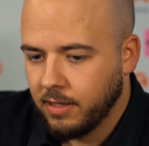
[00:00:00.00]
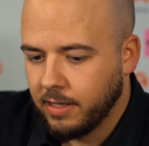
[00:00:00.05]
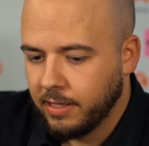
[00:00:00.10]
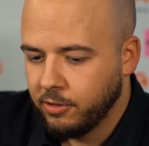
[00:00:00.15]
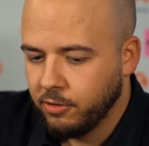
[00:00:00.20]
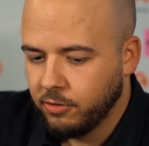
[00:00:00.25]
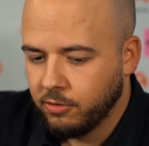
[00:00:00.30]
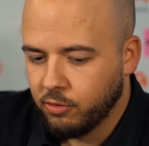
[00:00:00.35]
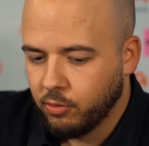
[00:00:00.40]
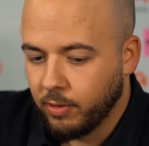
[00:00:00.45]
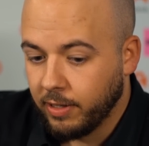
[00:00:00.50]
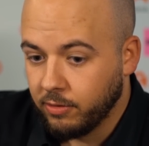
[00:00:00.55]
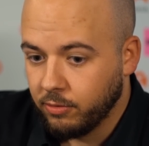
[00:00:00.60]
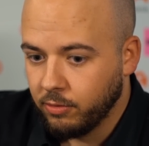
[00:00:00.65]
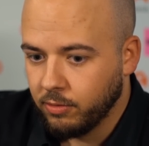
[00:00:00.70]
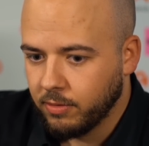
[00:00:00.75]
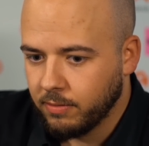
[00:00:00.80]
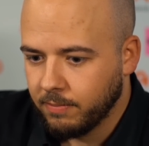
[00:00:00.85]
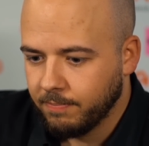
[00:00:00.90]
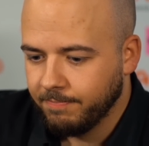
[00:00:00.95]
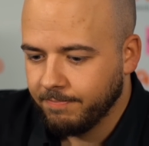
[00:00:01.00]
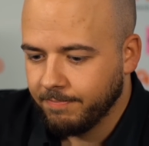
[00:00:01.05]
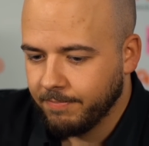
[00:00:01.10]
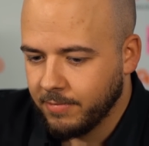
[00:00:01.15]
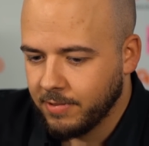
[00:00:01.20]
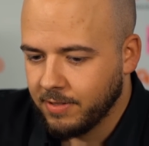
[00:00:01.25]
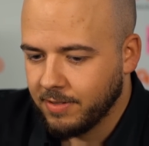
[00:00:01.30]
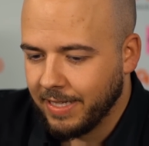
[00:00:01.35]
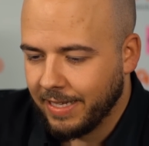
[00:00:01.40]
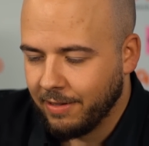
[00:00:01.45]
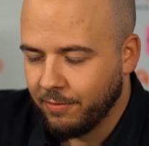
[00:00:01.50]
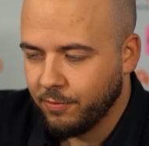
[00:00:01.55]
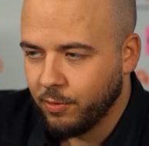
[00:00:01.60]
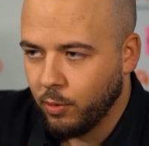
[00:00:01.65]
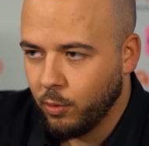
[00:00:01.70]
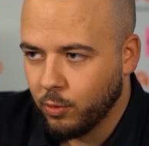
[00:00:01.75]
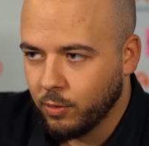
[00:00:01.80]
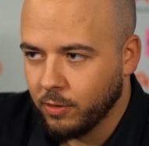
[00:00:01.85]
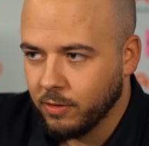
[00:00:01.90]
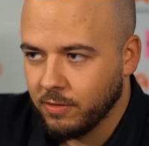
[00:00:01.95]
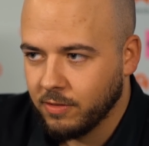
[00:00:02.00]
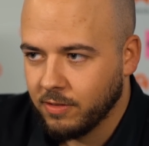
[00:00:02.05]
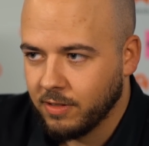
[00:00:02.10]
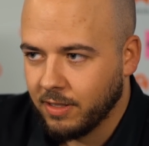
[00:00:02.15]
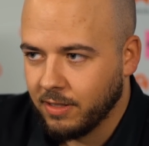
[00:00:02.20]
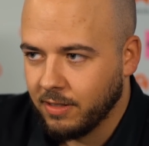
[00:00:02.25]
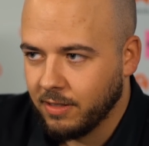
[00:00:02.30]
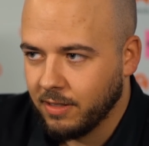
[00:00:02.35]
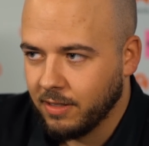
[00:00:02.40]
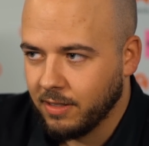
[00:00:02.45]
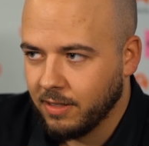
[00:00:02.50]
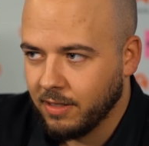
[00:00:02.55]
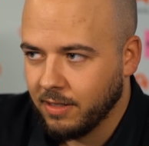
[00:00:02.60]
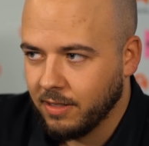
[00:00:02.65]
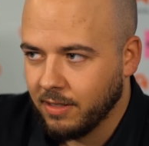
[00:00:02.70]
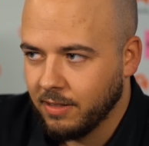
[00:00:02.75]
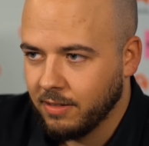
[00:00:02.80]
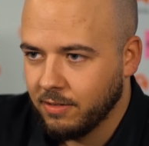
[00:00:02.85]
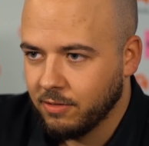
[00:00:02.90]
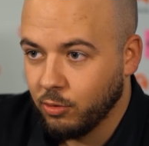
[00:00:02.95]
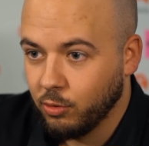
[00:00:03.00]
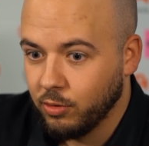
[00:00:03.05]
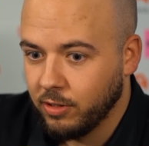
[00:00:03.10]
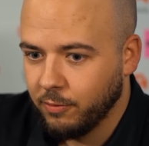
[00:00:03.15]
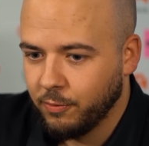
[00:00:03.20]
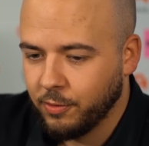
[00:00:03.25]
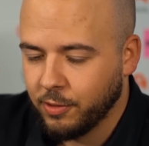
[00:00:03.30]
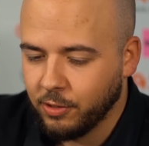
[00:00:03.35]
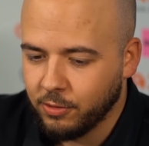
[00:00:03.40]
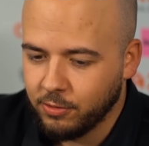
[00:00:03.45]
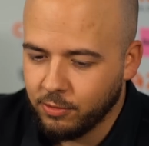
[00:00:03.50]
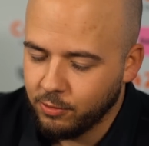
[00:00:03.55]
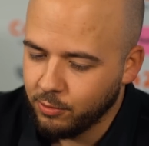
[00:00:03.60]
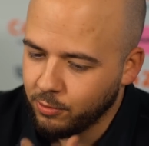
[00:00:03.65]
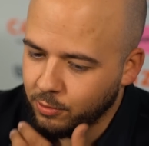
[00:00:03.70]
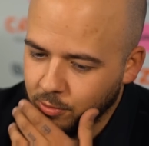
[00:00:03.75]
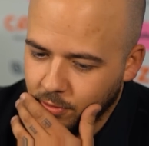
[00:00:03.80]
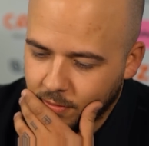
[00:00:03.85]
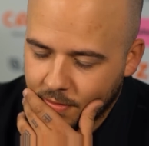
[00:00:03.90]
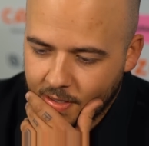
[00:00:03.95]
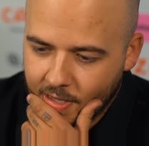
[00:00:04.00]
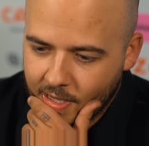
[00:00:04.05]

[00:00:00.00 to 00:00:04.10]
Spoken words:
I just tried to stay focused, and it's so difficult to do.